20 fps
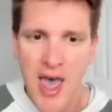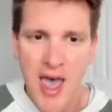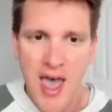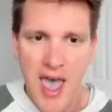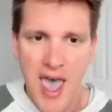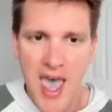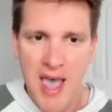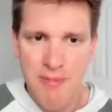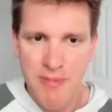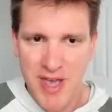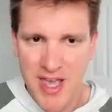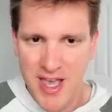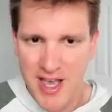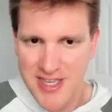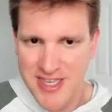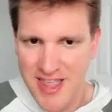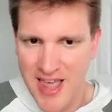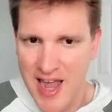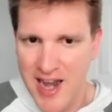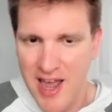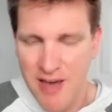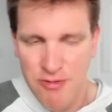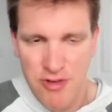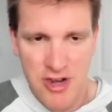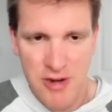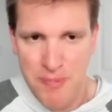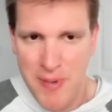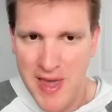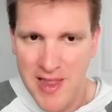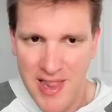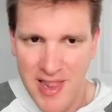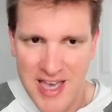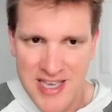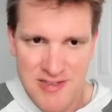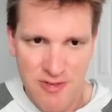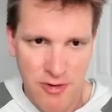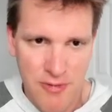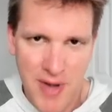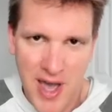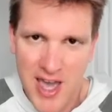And because of that, I'm going to pay less
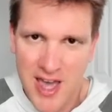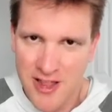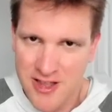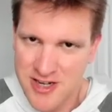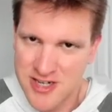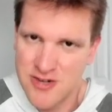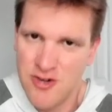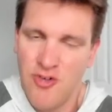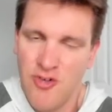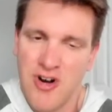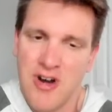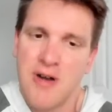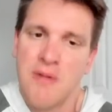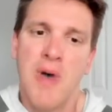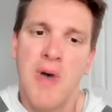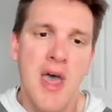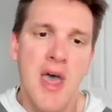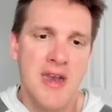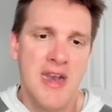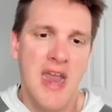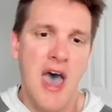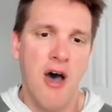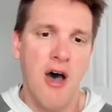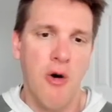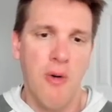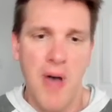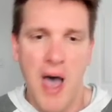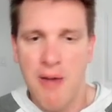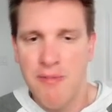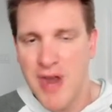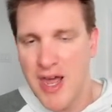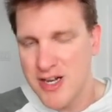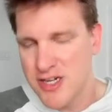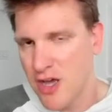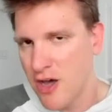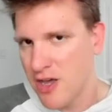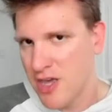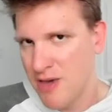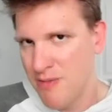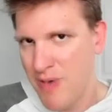for my Elesh Norn. Now, I'm not
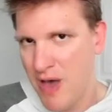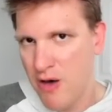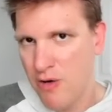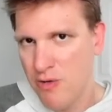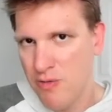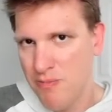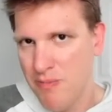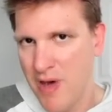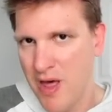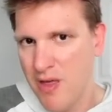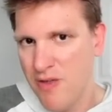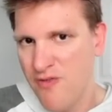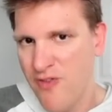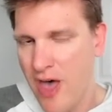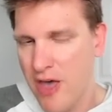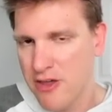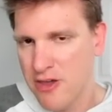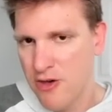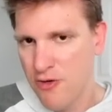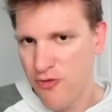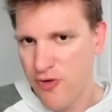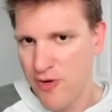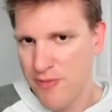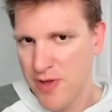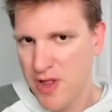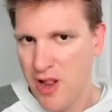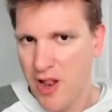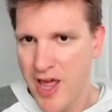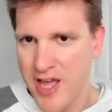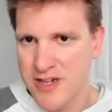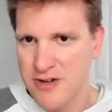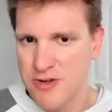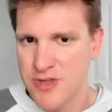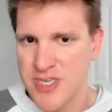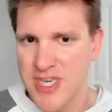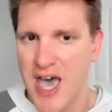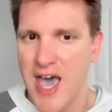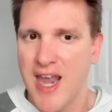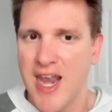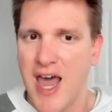talking about my value from a collector's
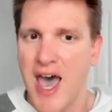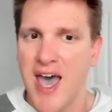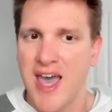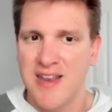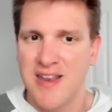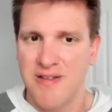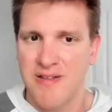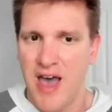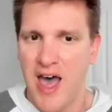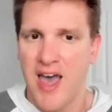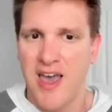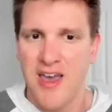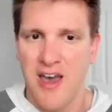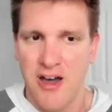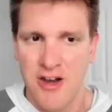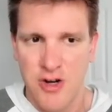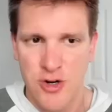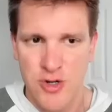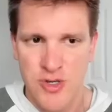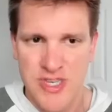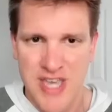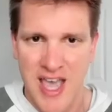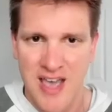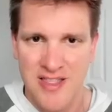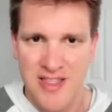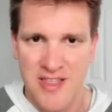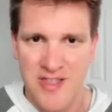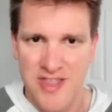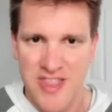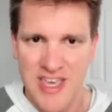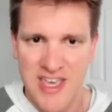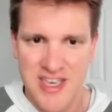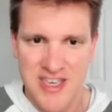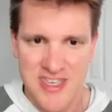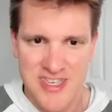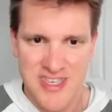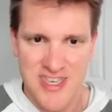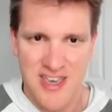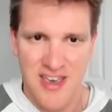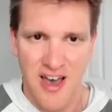side. I understand that
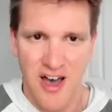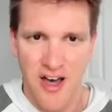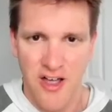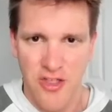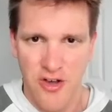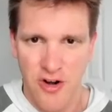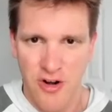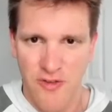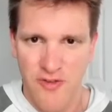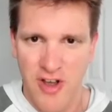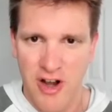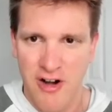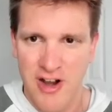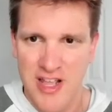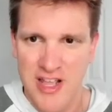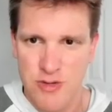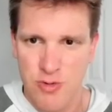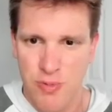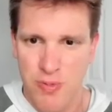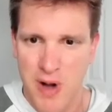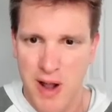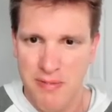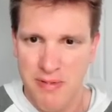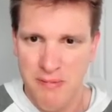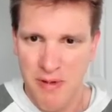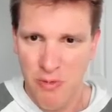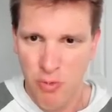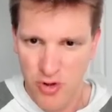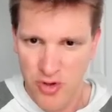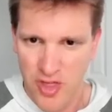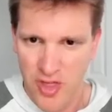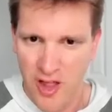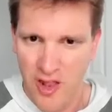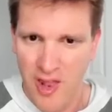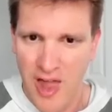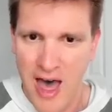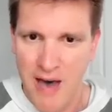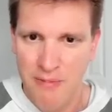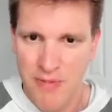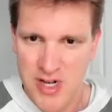these other variants will probably be worth a
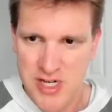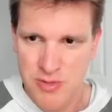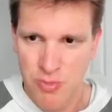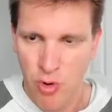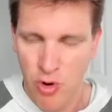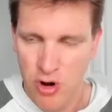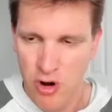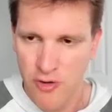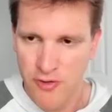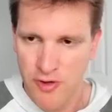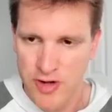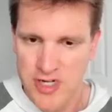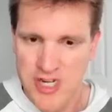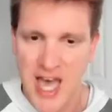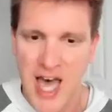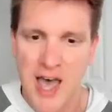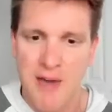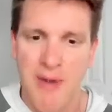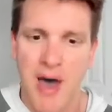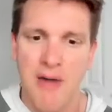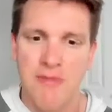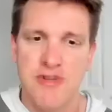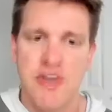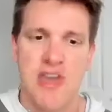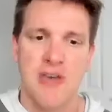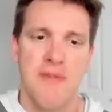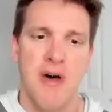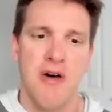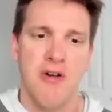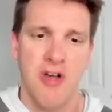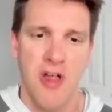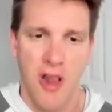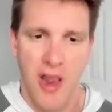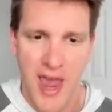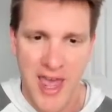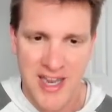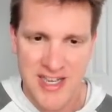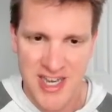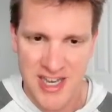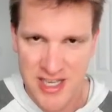lot much more over time. I'm talking about
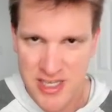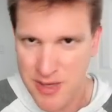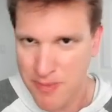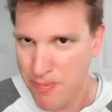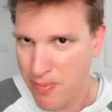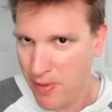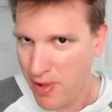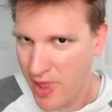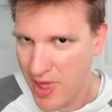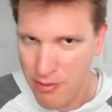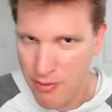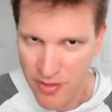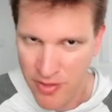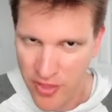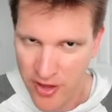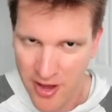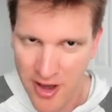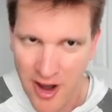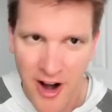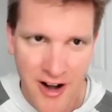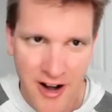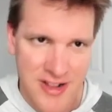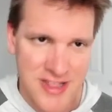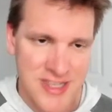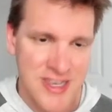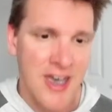collecting to play with the cards,